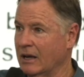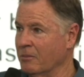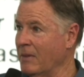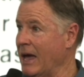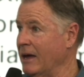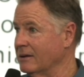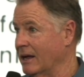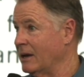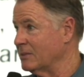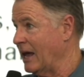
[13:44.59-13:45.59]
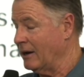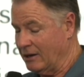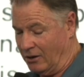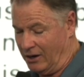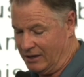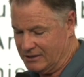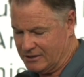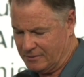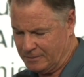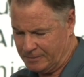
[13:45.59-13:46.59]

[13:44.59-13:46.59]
a man named Ananias